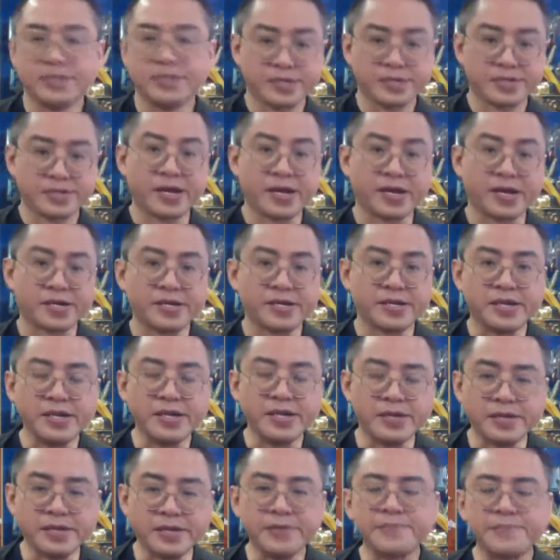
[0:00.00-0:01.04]
that
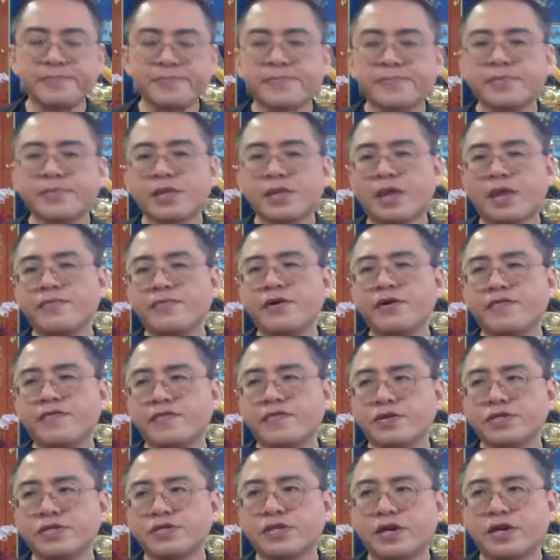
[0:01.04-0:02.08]
clearly. I mean, of
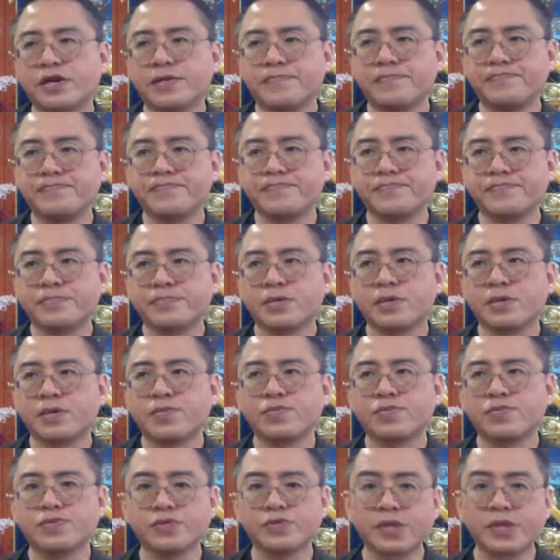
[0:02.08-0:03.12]
course,
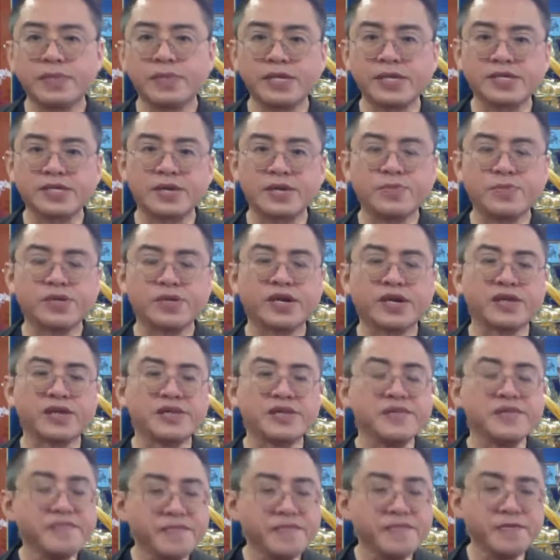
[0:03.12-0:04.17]
to some extent, we can
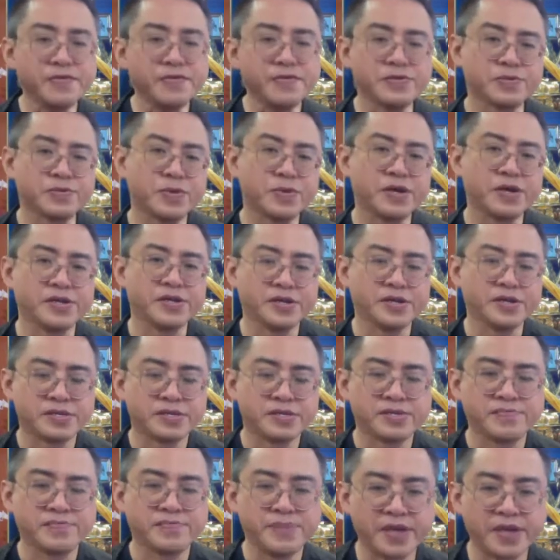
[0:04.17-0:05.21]
influence one
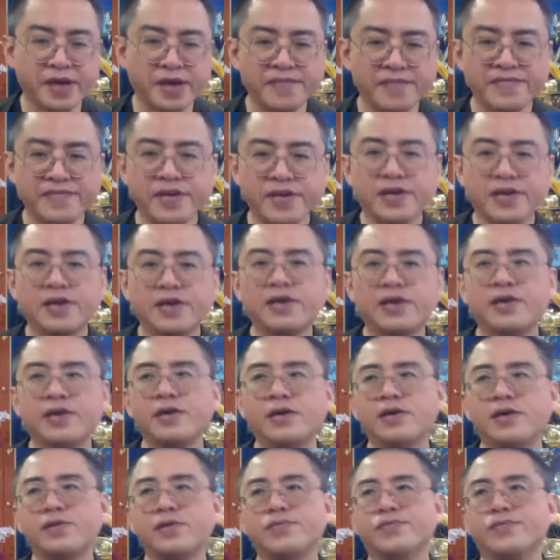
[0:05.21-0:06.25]
another's behavior.
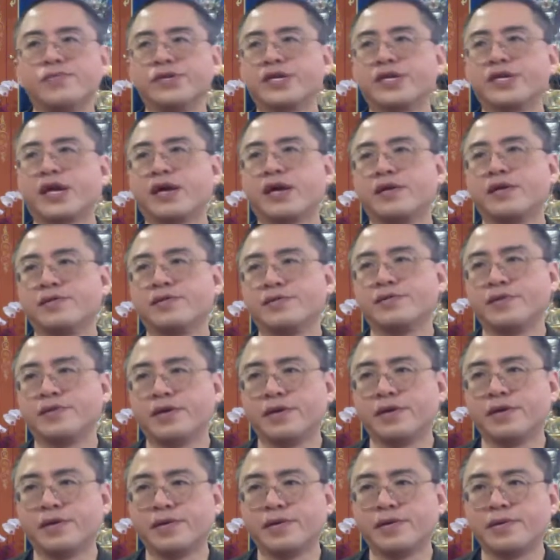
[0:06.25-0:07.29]
We can,
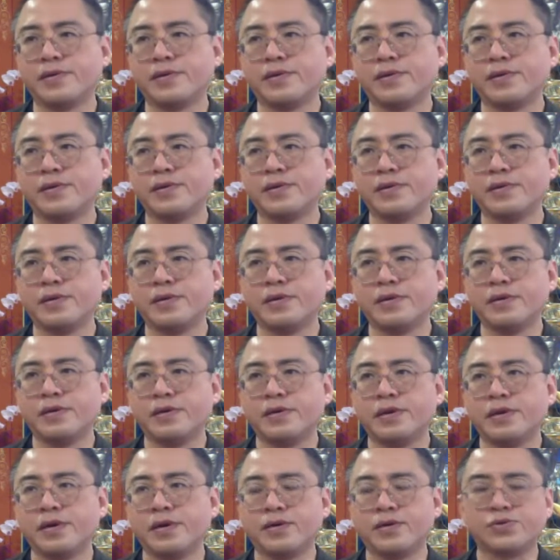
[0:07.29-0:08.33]

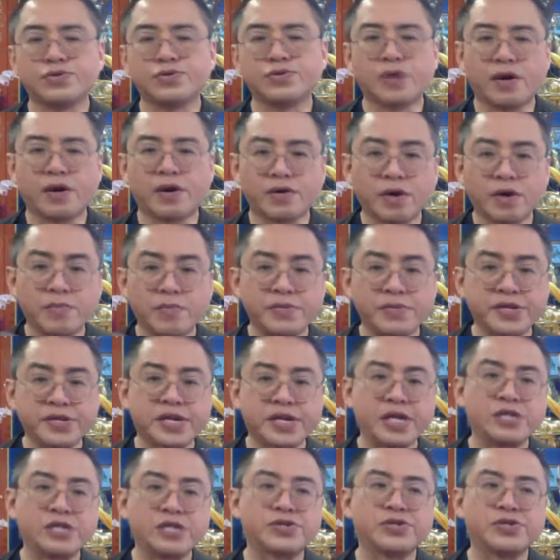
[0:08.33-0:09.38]
through our
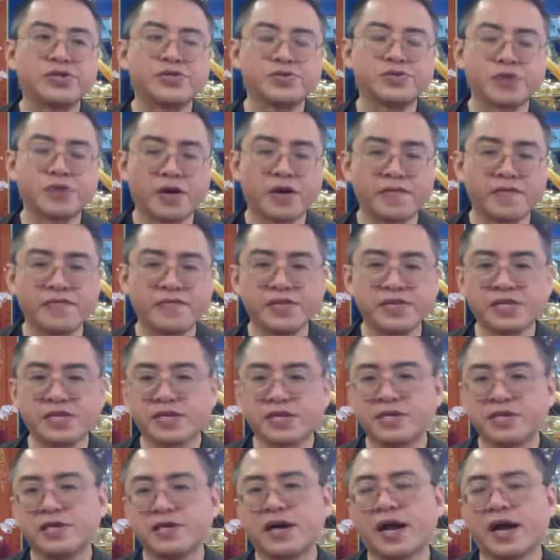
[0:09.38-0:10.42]
communication, through our
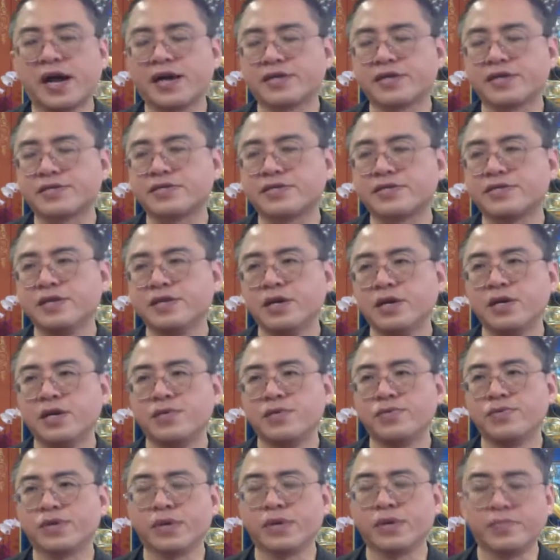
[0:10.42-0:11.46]
physical act,
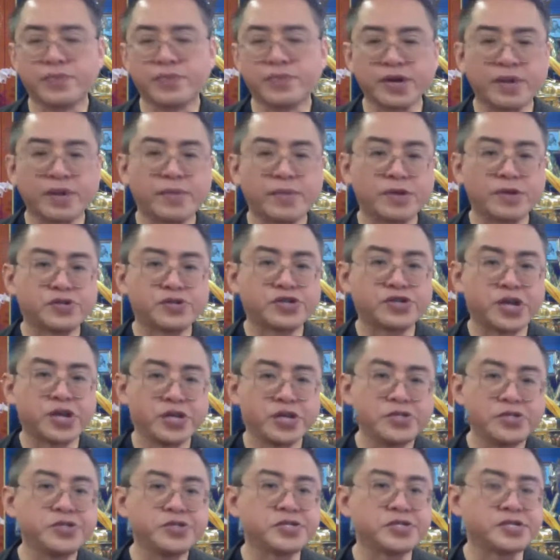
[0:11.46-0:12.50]
we can bring about
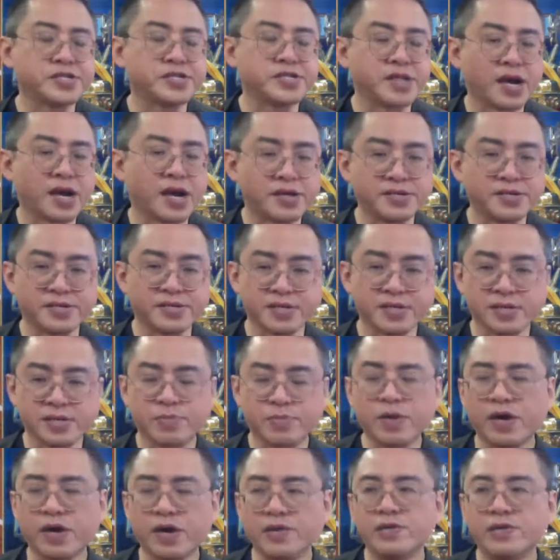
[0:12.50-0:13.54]
changes in others as
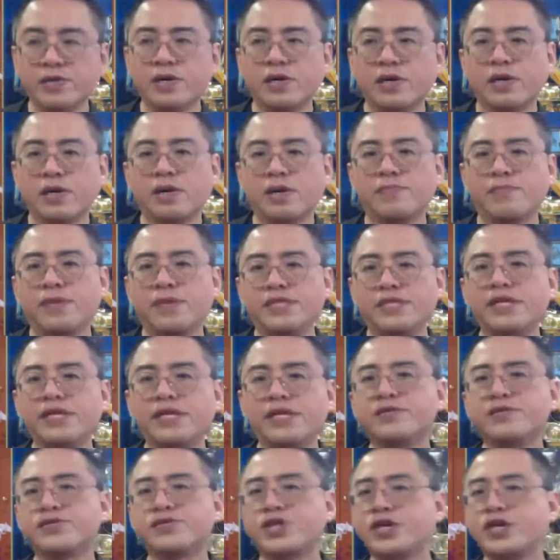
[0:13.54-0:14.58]
well. But
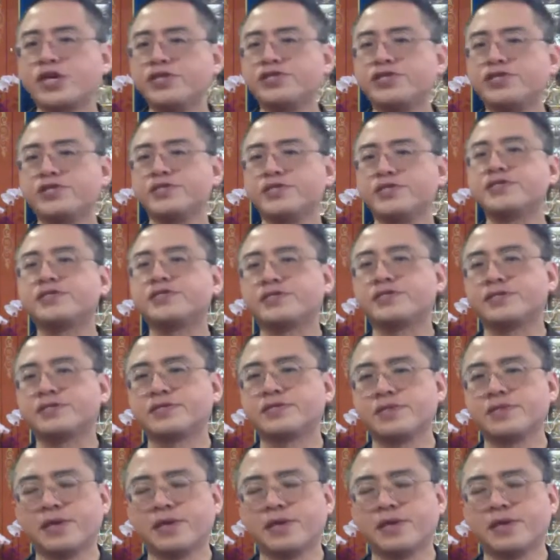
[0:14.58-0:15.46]
that changes